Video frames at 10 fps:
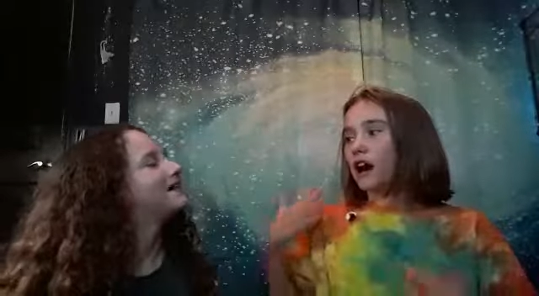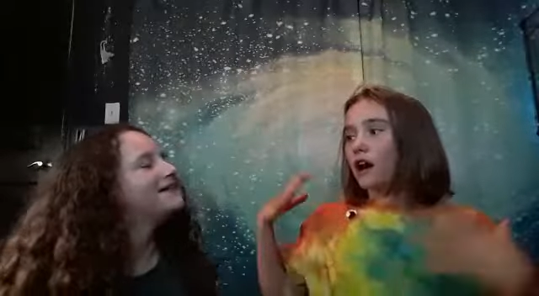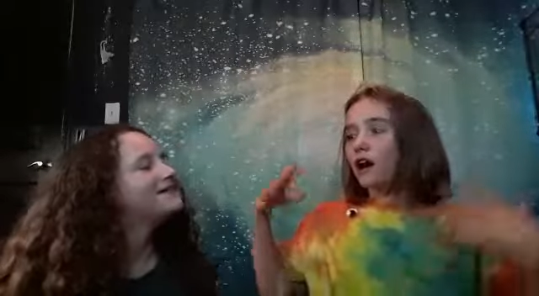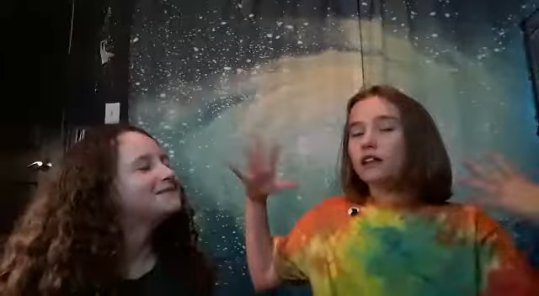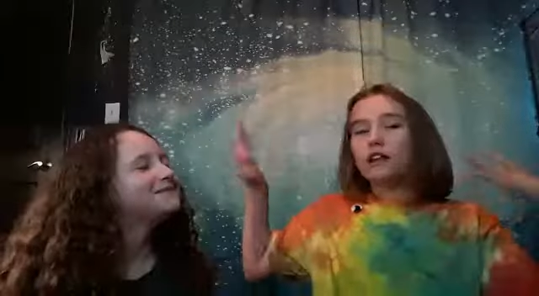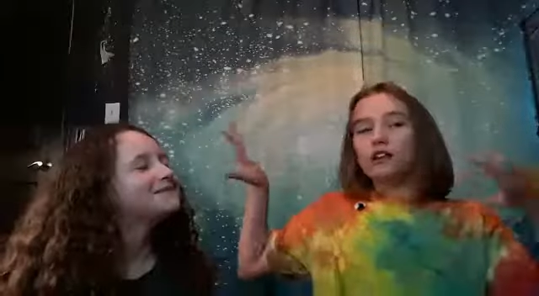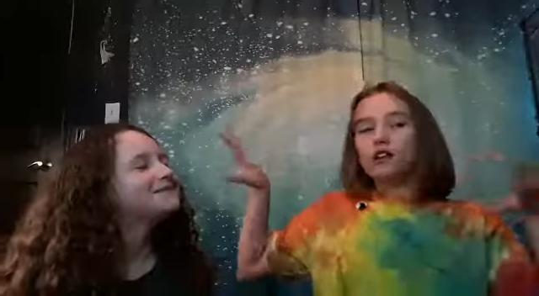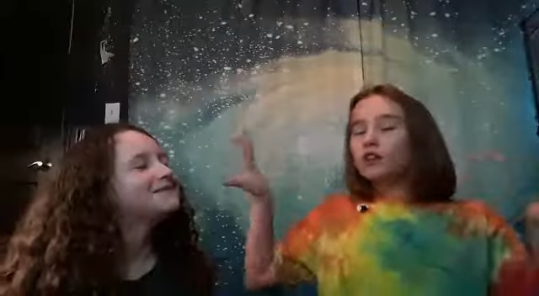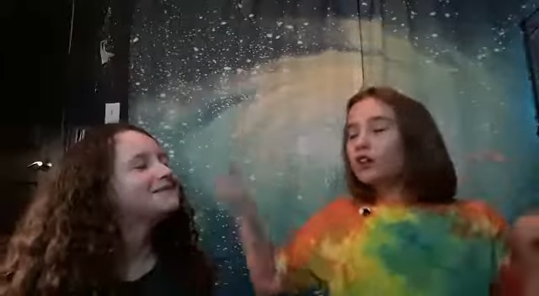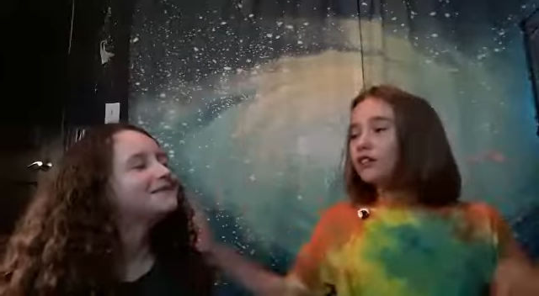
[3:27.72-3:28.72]
Speaker 1: I, like you
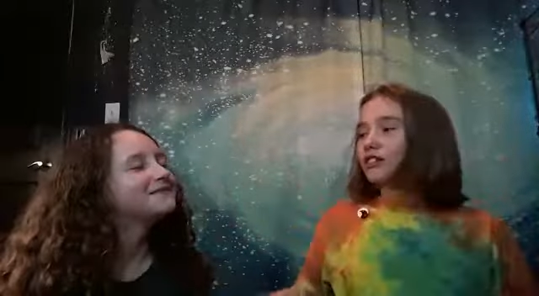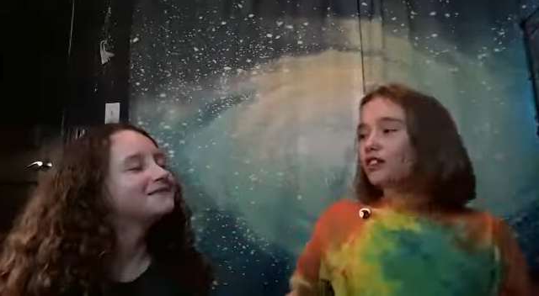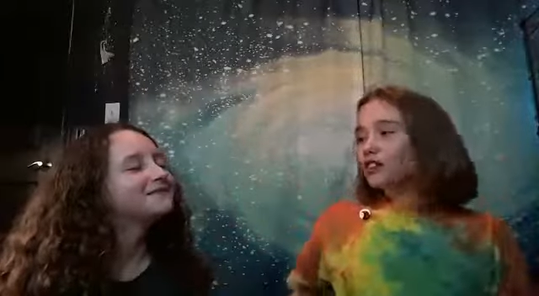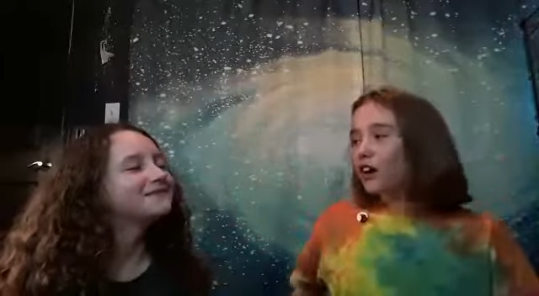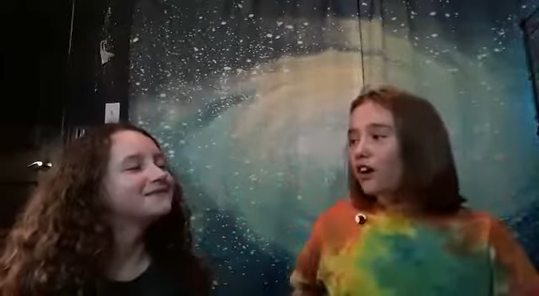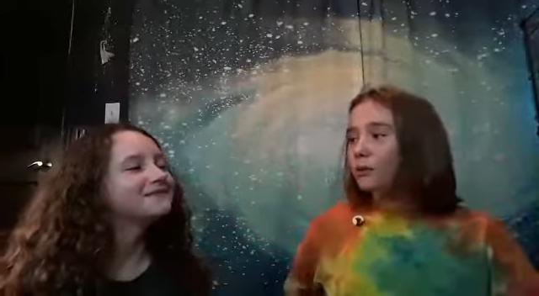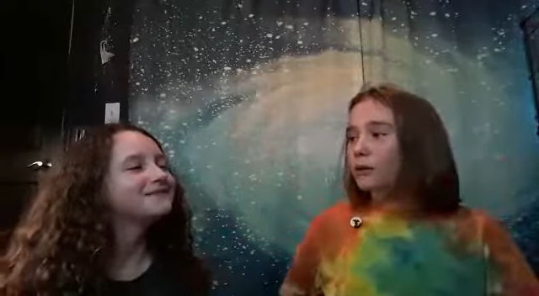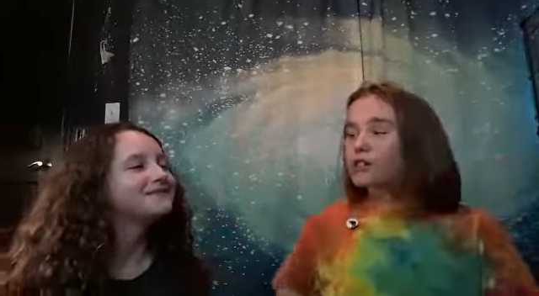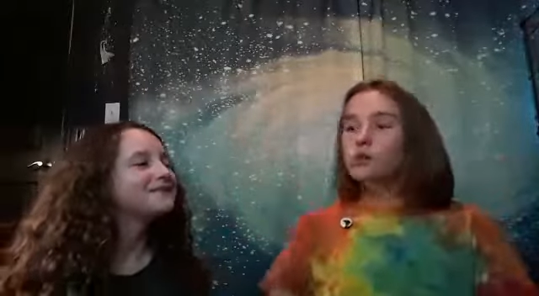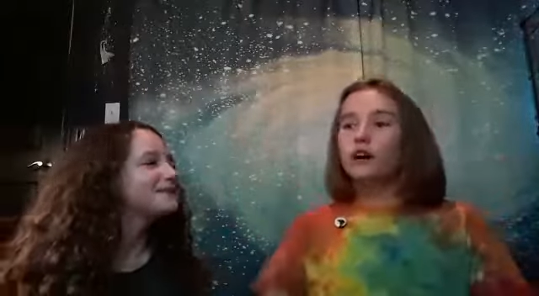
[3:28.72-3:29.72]
know the, the like
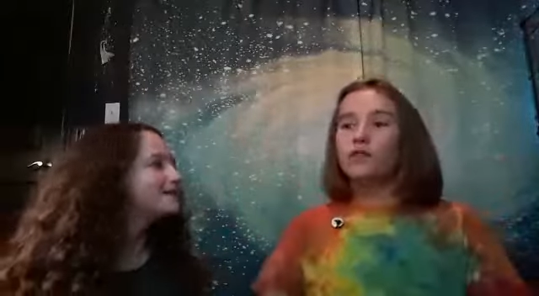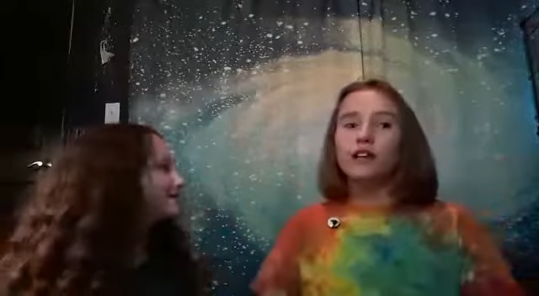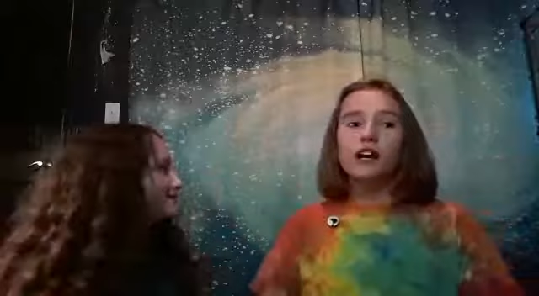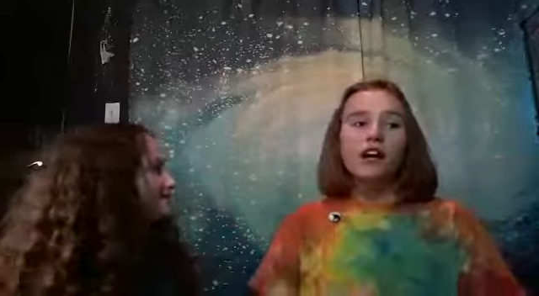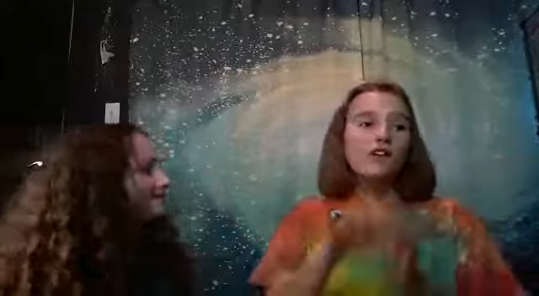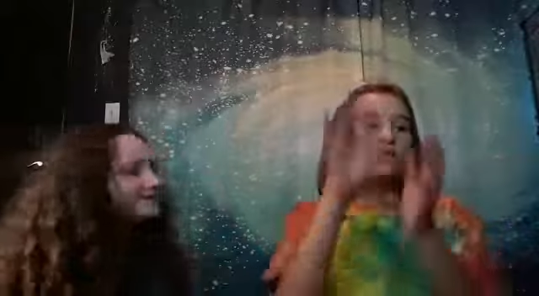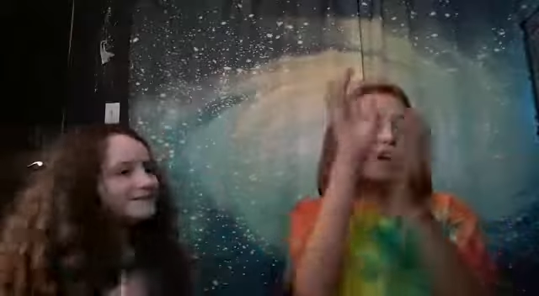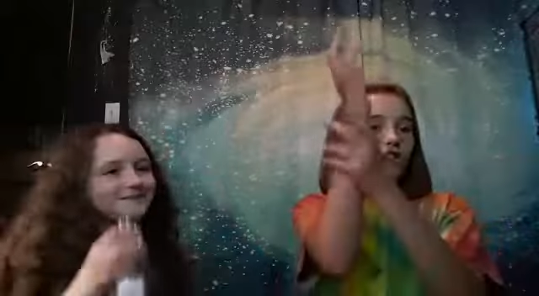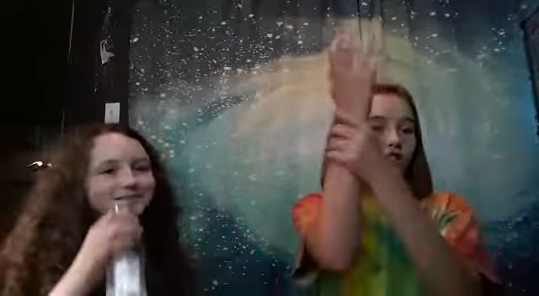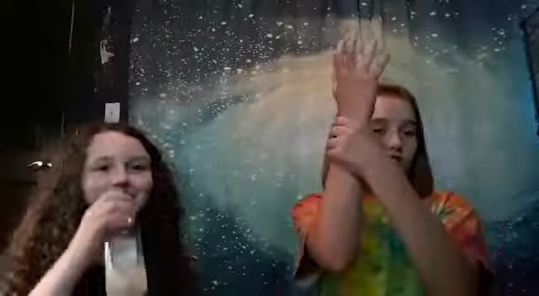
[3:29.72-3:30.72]
Halloween. So I have like
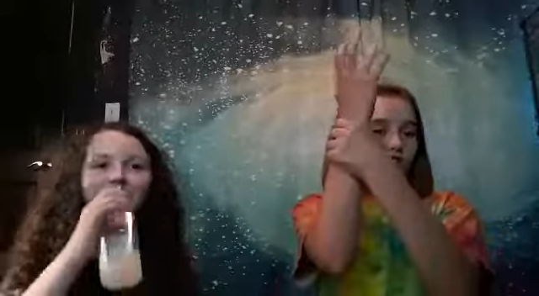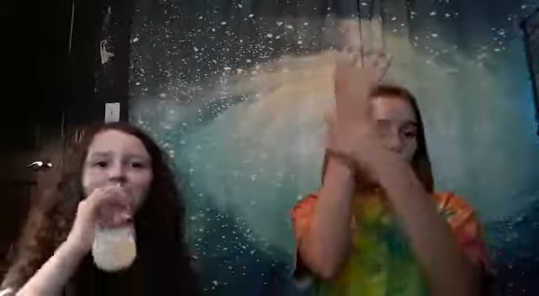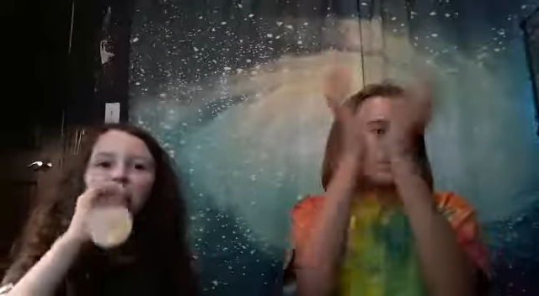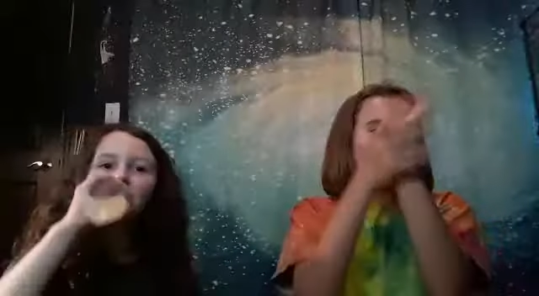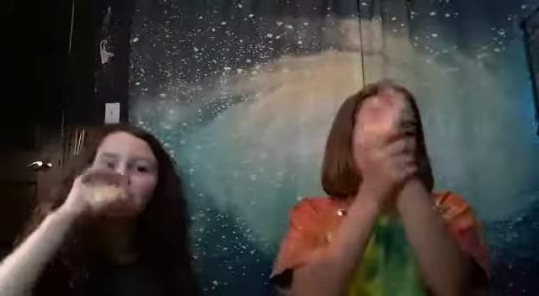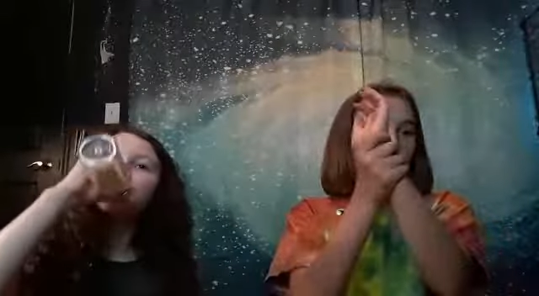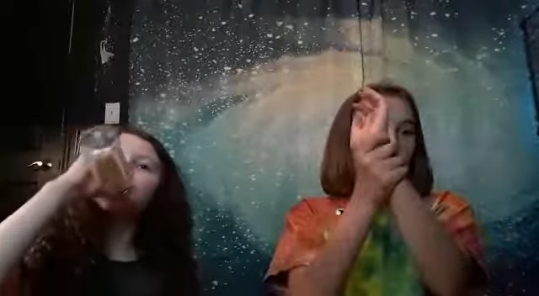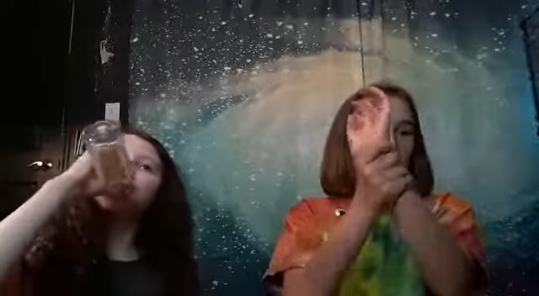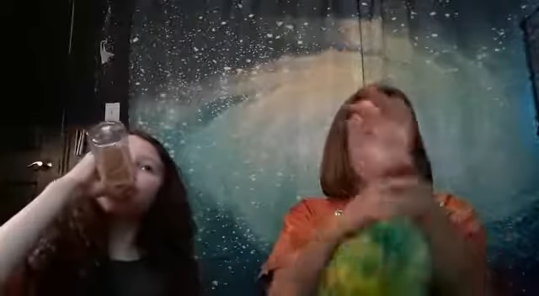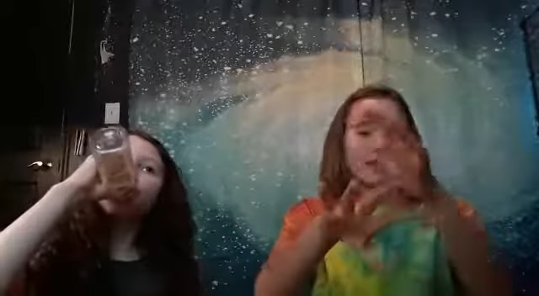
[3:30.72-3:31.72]
feathers to go around.
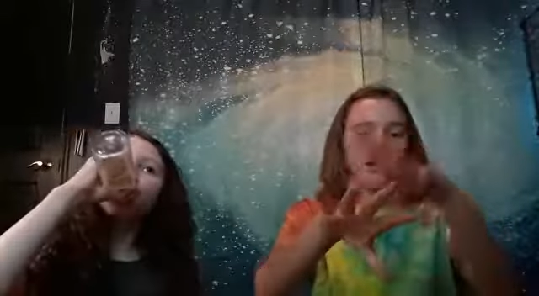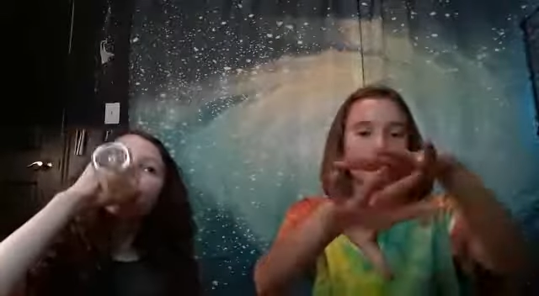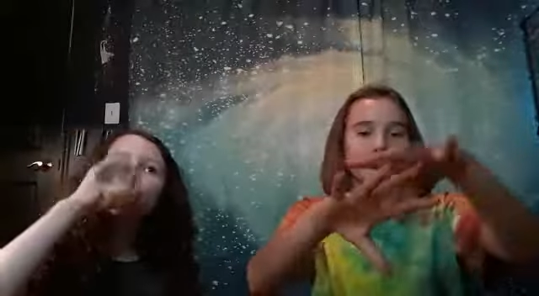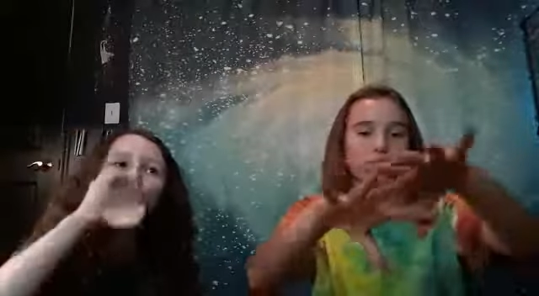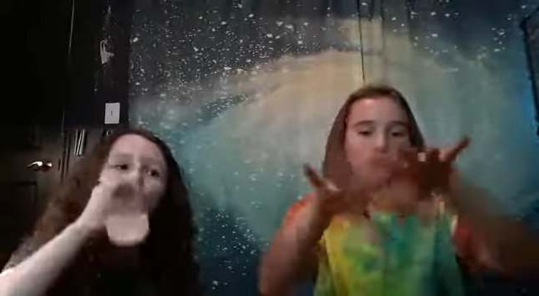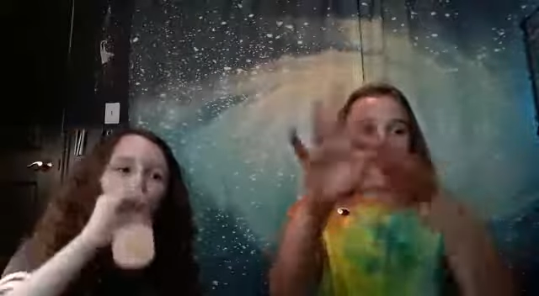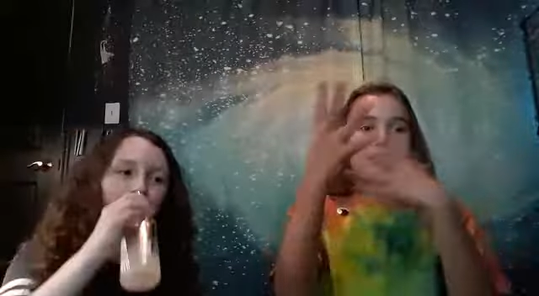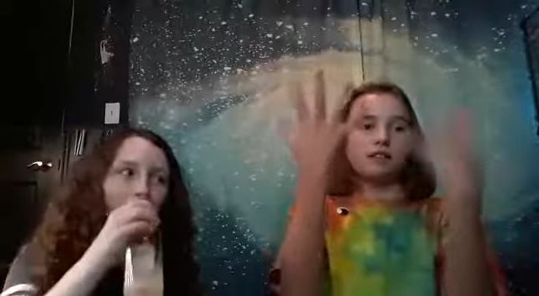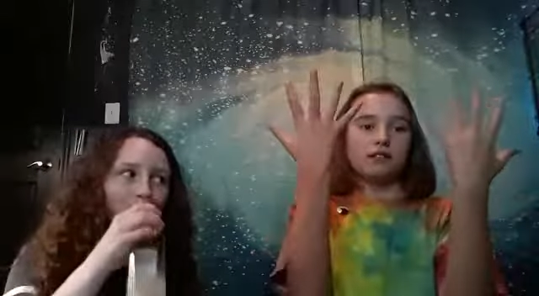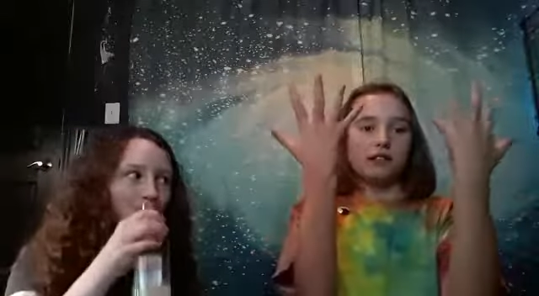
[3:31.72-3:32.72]
I have like um like
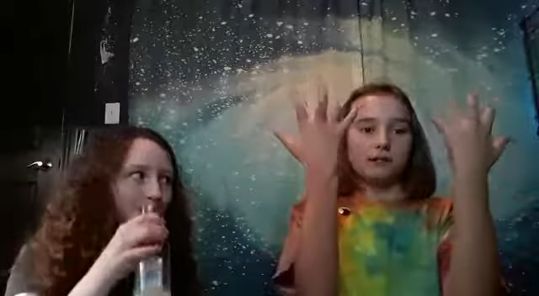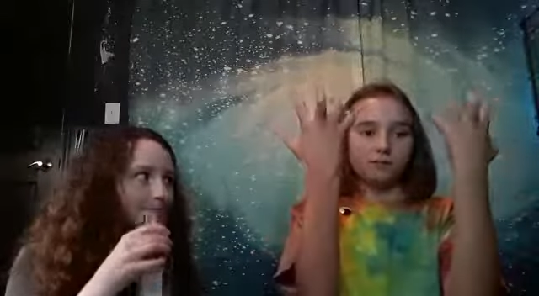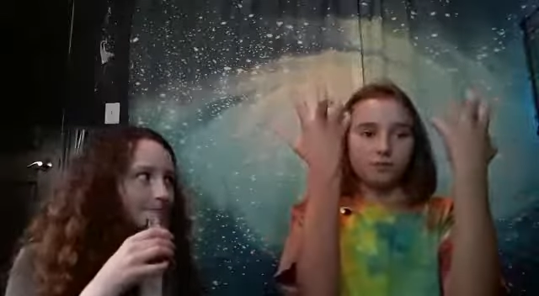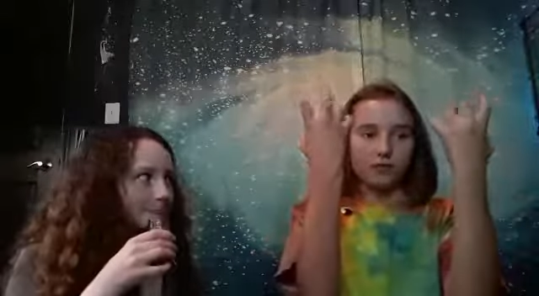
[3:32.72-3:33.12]
um